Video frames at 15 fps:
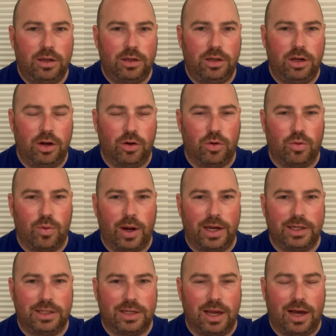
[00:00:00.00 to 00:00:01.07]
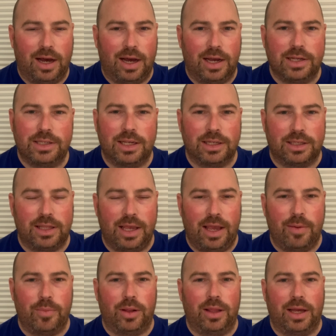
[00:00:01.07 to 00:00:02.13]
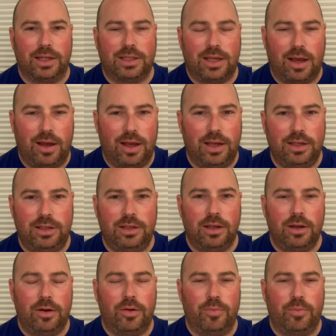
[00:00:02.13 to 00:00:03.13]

Gregg's guys as the MLS guys.